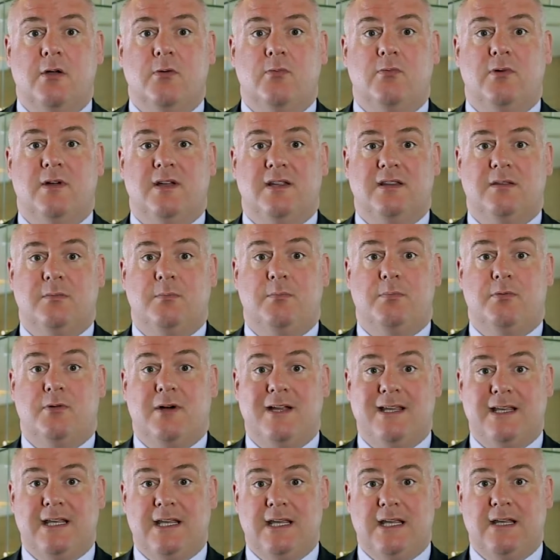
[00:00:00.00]
with
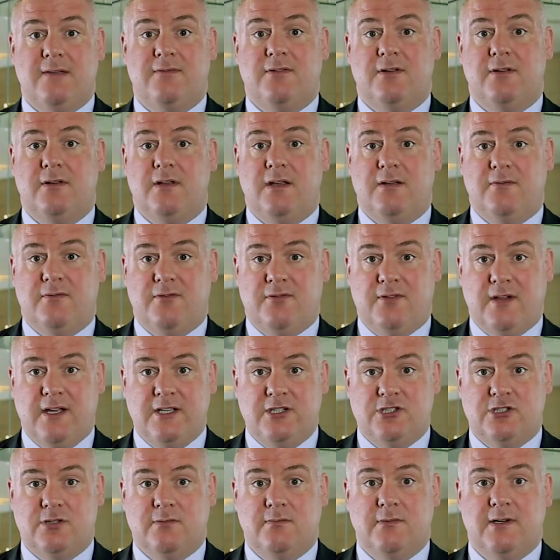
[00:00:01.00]
break-even
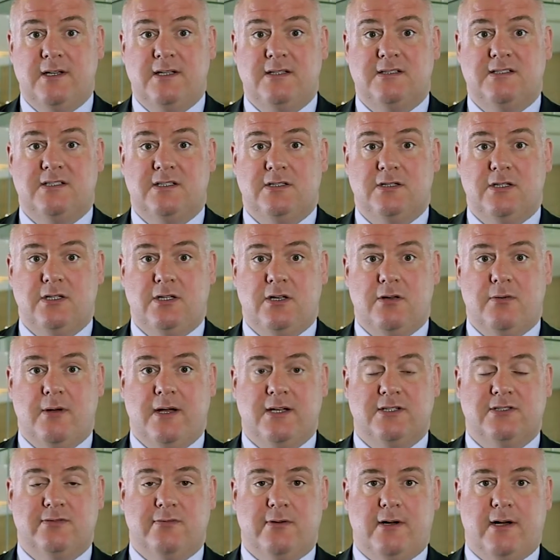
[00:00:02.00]
inflation rates in the
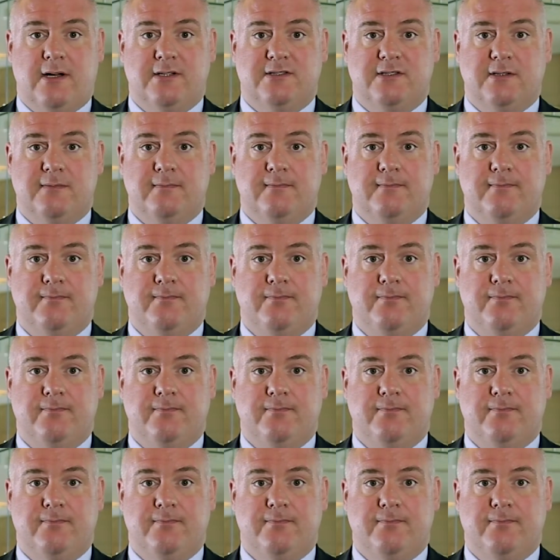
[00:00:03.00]
US rising.